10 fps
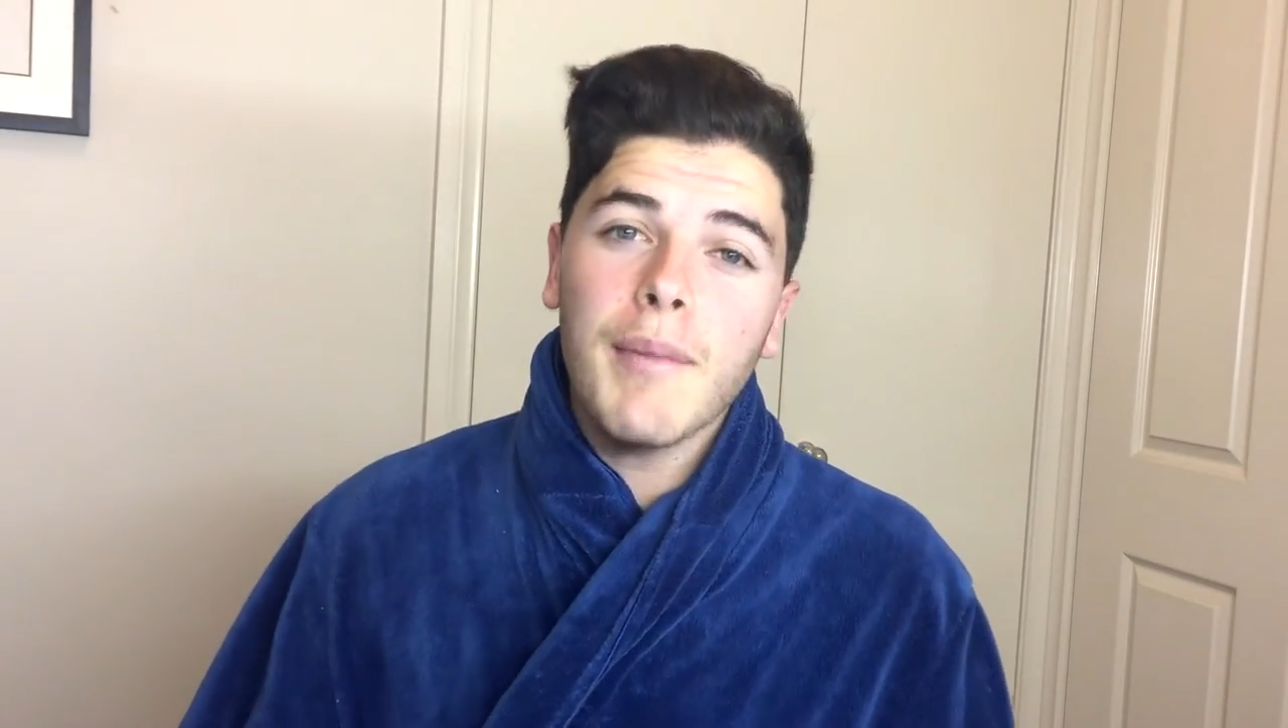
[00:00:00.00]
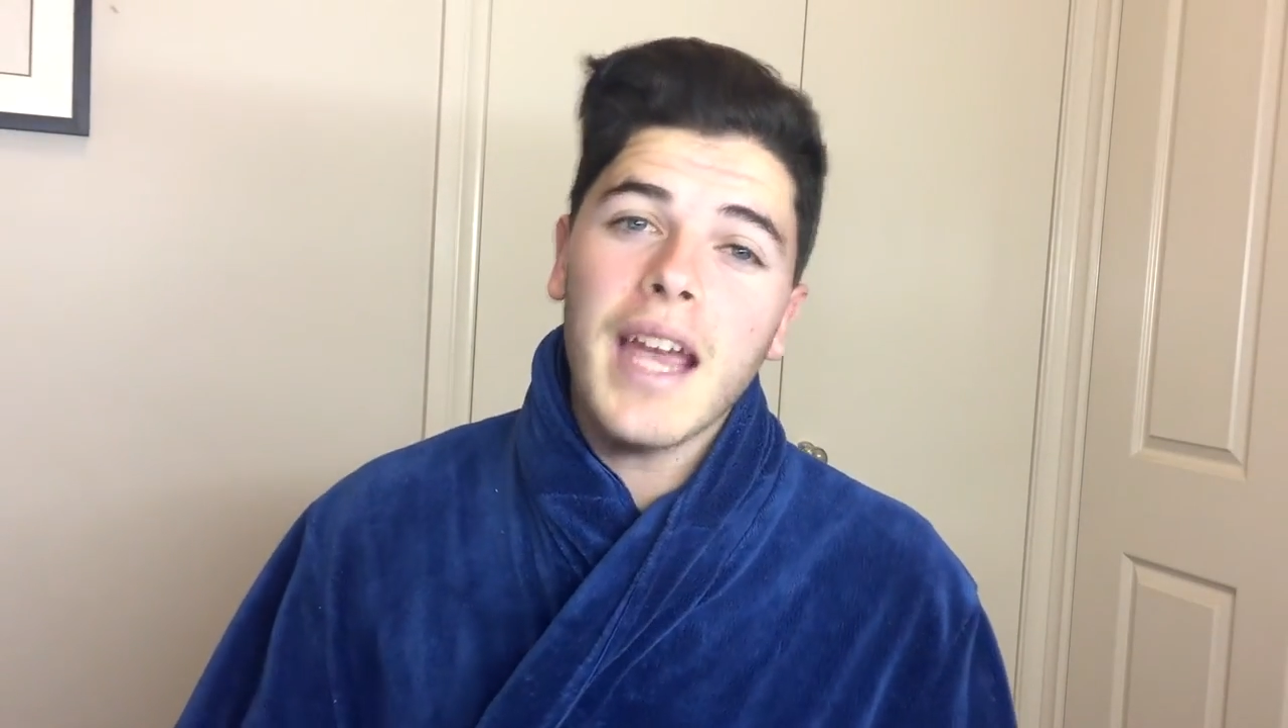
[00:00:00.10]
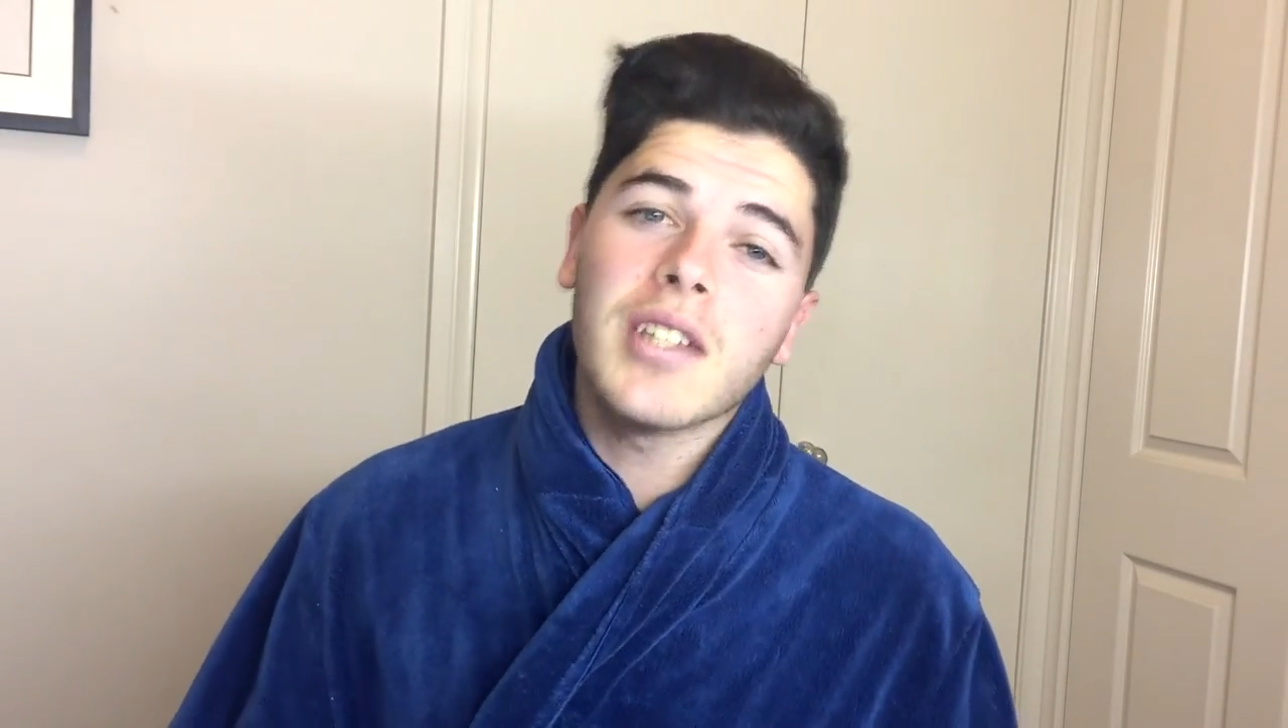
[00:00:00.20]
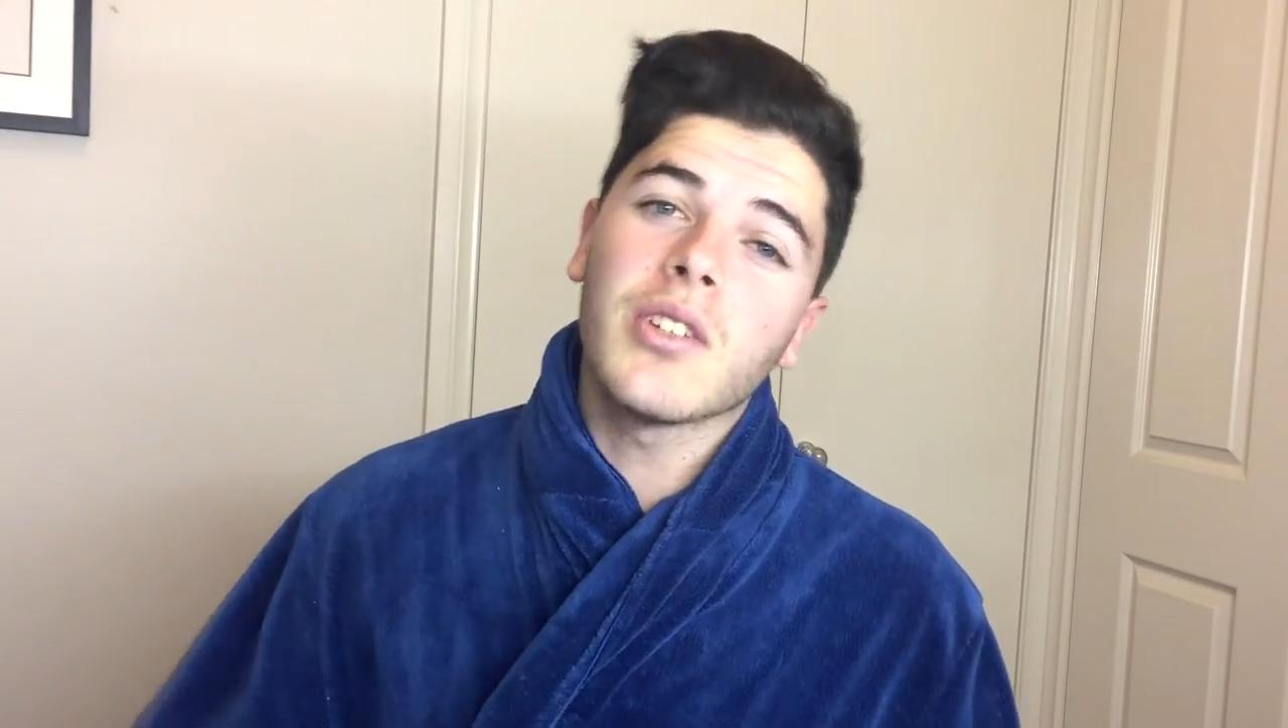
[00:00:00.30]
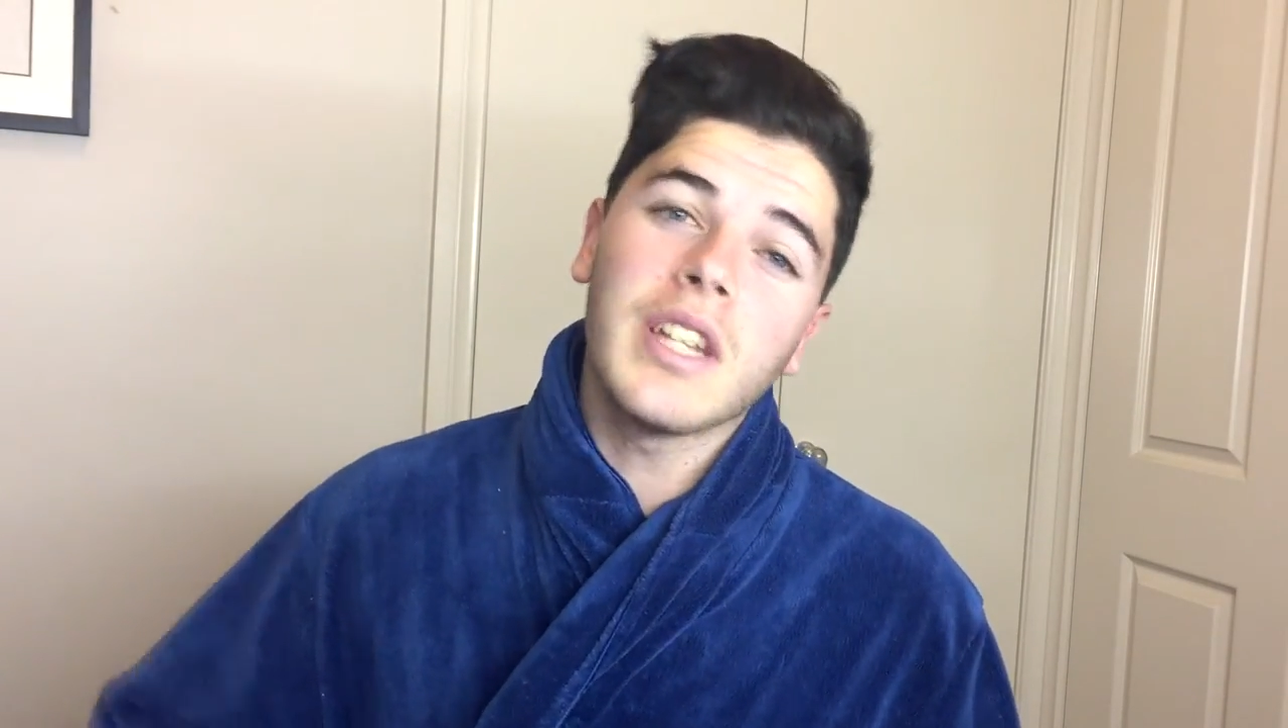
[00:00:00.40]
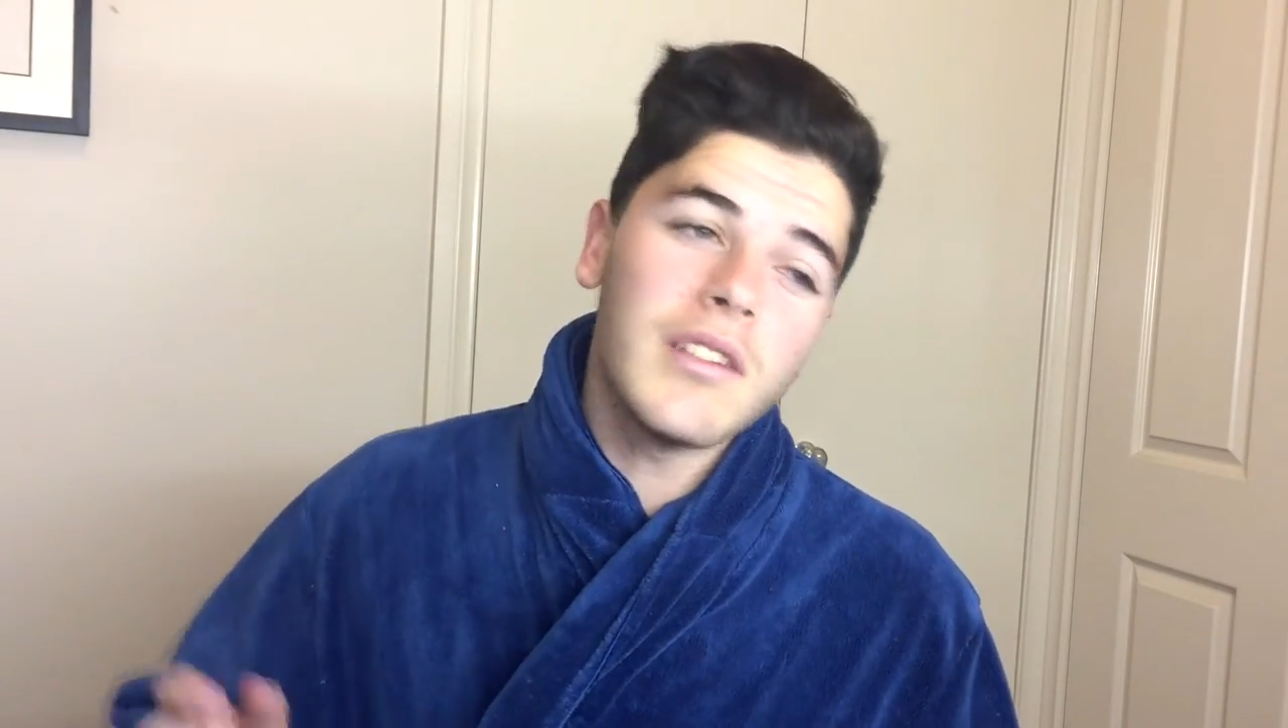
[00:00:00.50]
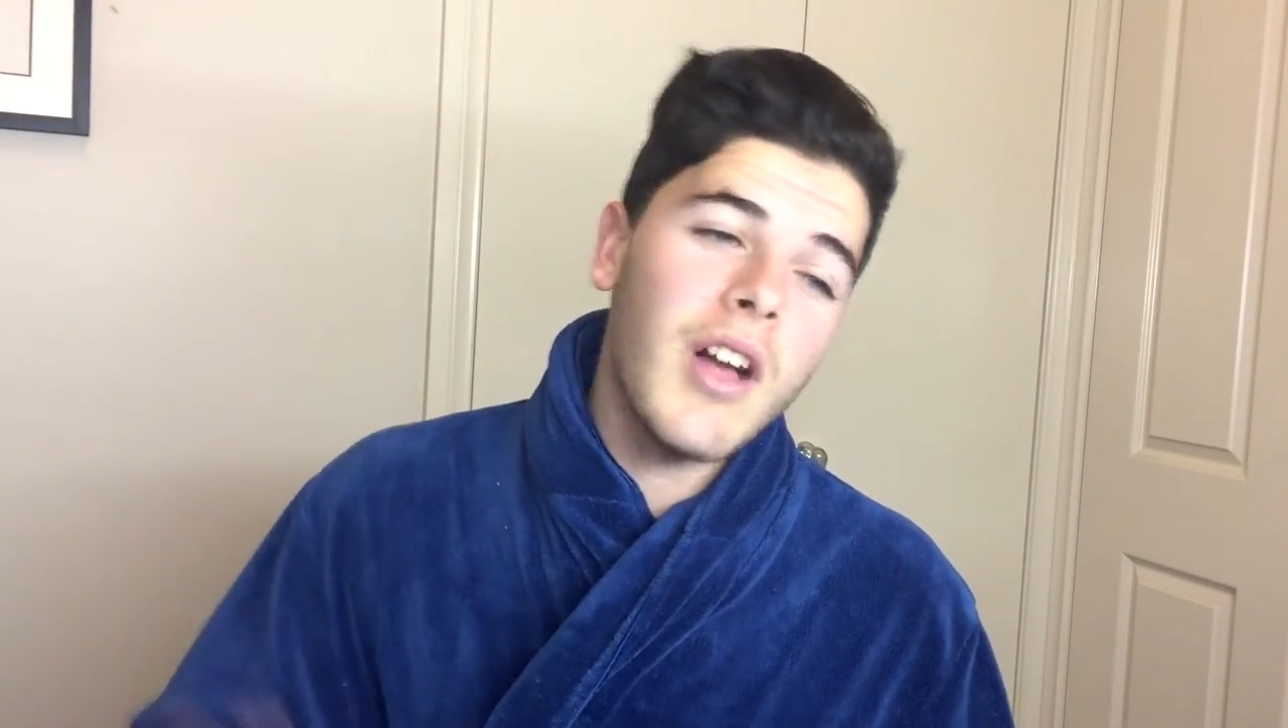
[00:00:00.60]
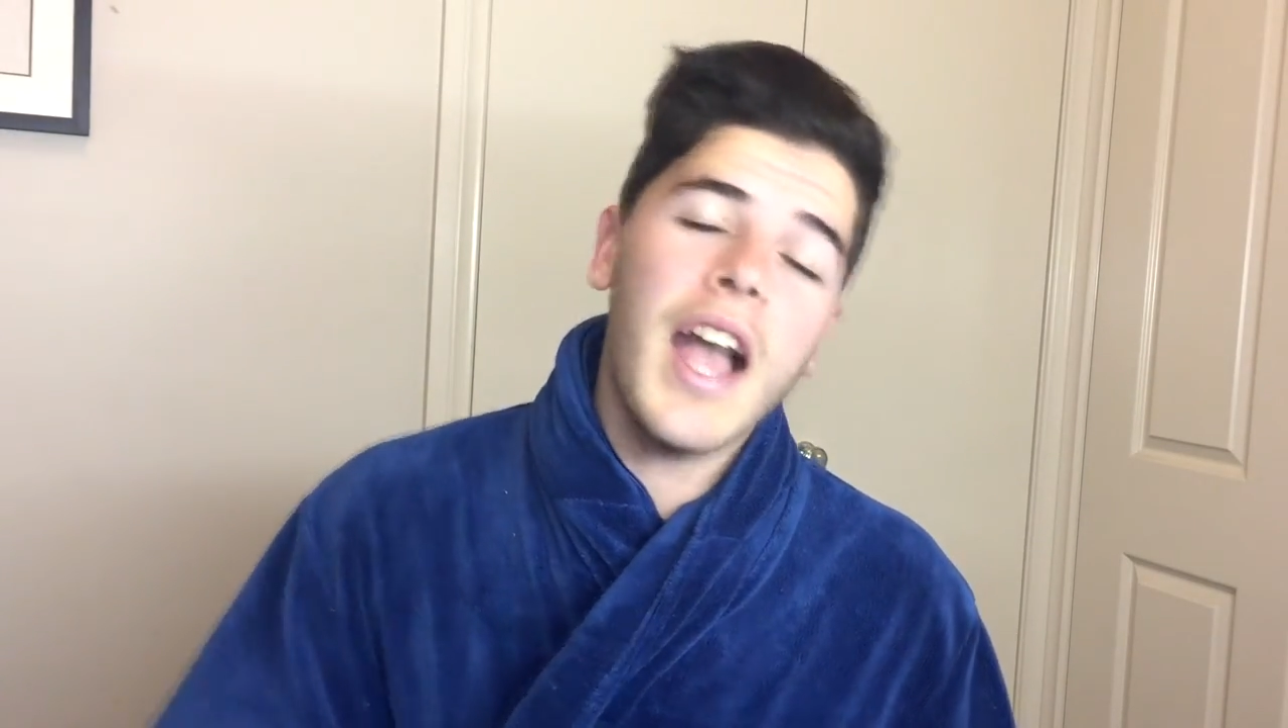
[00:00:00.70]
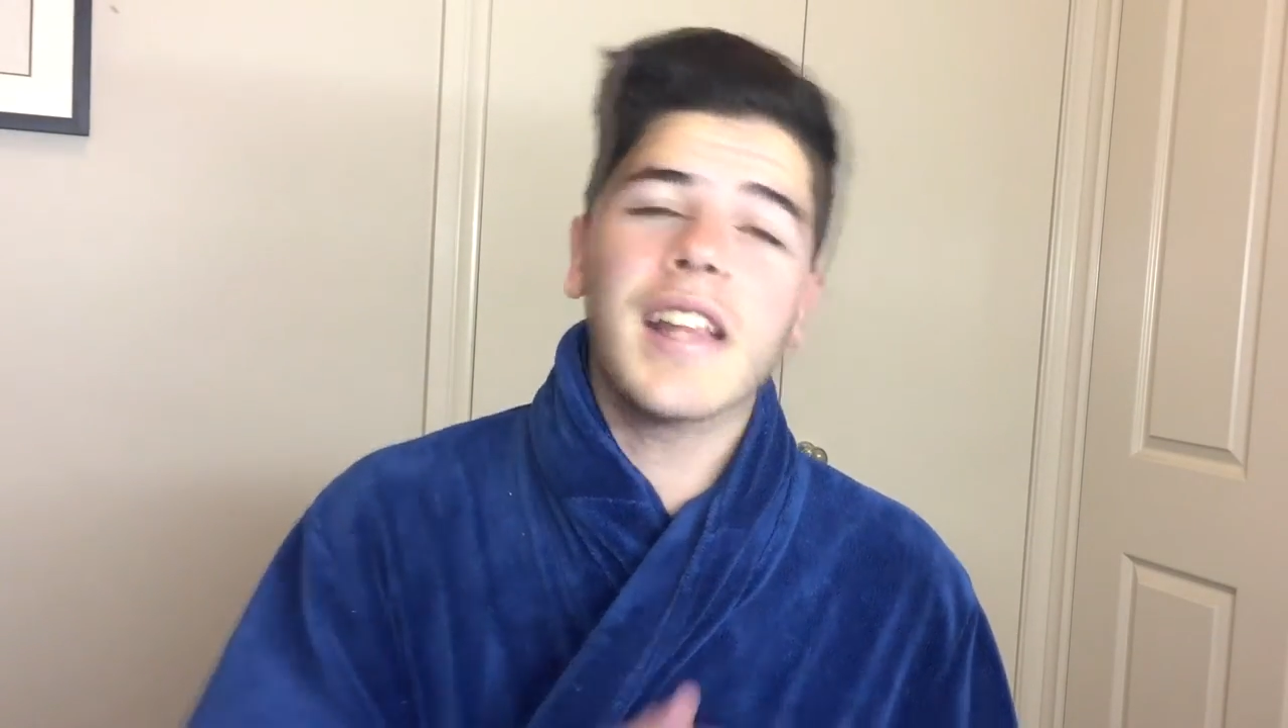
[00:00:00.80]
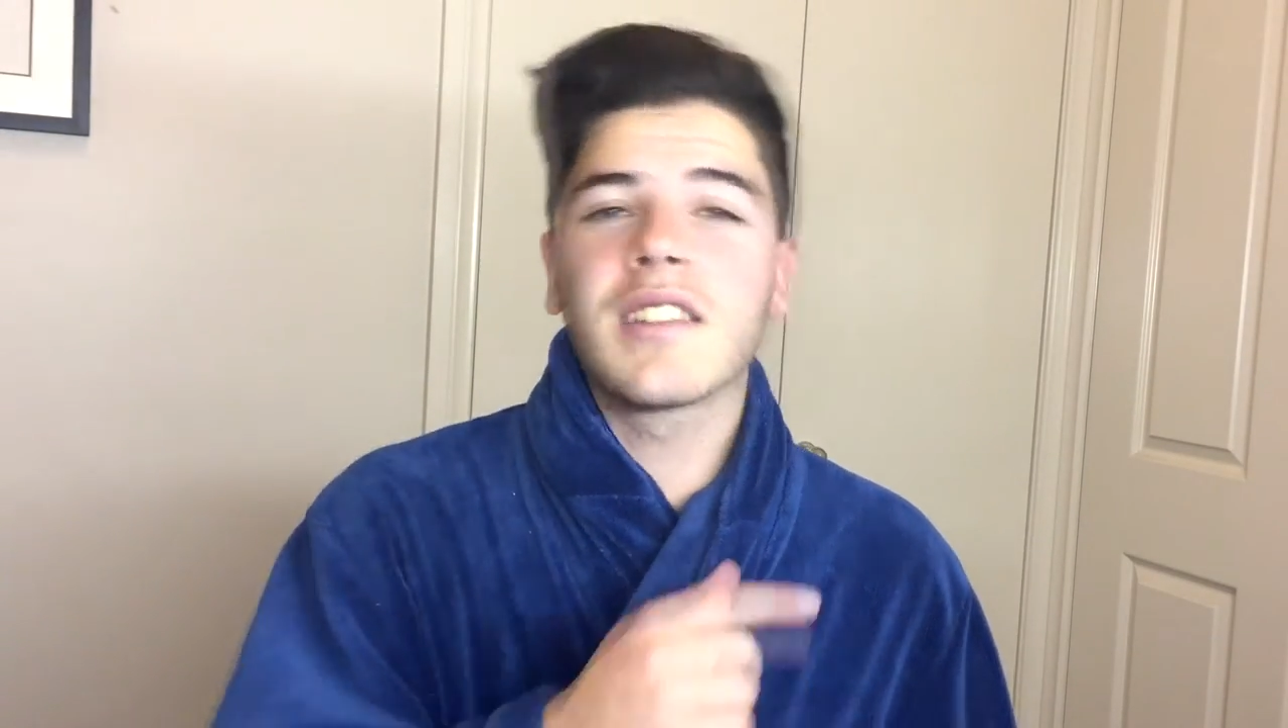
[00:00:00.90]
Make sure you
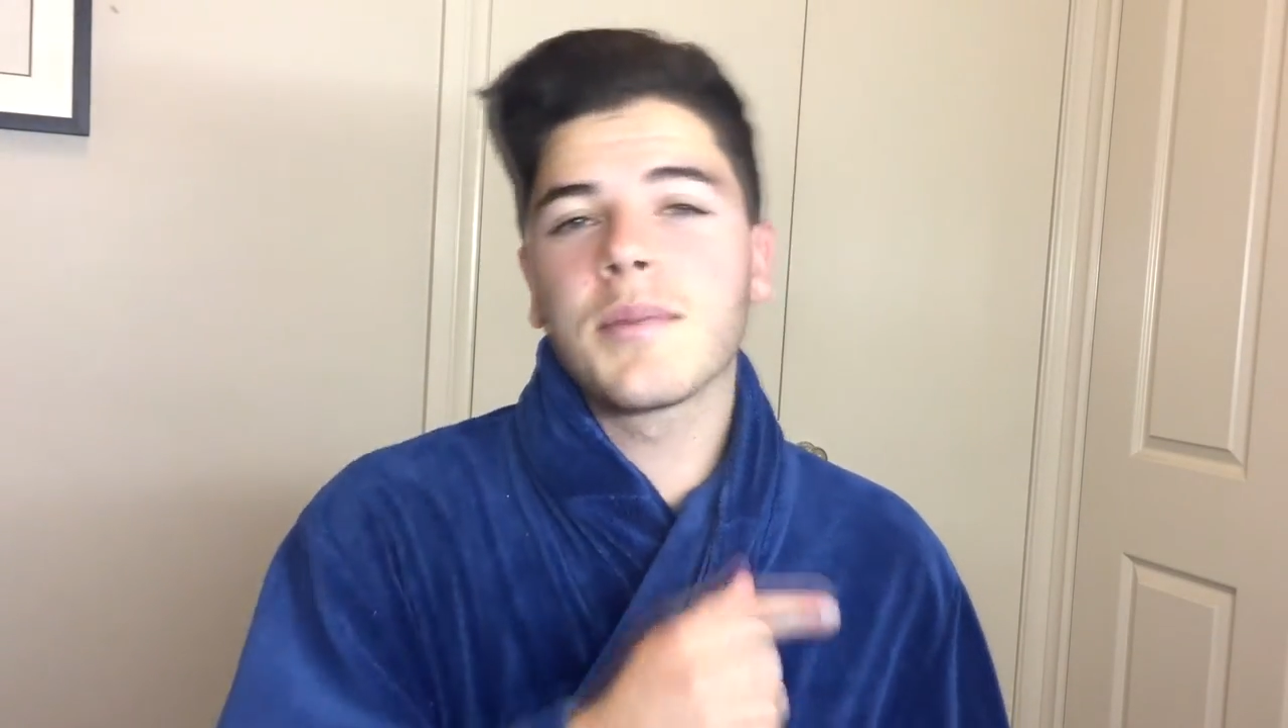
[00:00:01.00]
like,